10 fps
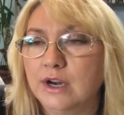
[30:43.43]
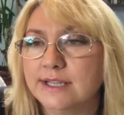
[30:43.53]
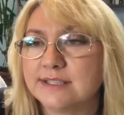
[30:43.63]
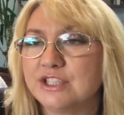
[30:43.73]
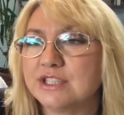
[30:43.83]

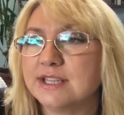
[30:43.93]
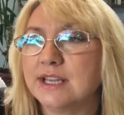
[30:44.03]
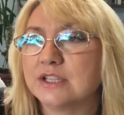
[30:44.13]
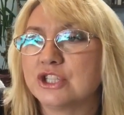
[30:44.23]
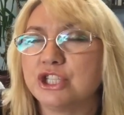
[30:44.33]
It's just like
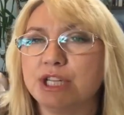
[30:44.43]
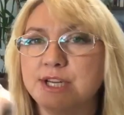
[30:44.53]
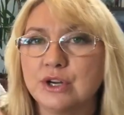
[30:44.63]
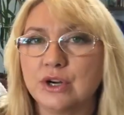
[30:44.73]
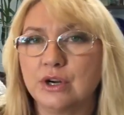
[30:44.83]
a
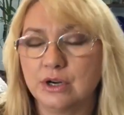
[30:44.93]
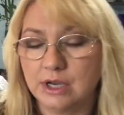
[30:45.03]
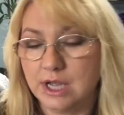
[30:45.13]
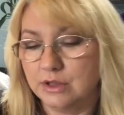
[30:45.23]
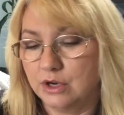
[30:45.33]
sheer
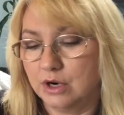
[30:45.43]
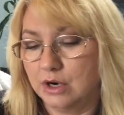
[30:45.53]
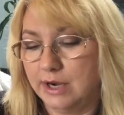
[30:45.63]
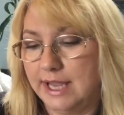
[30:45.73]
color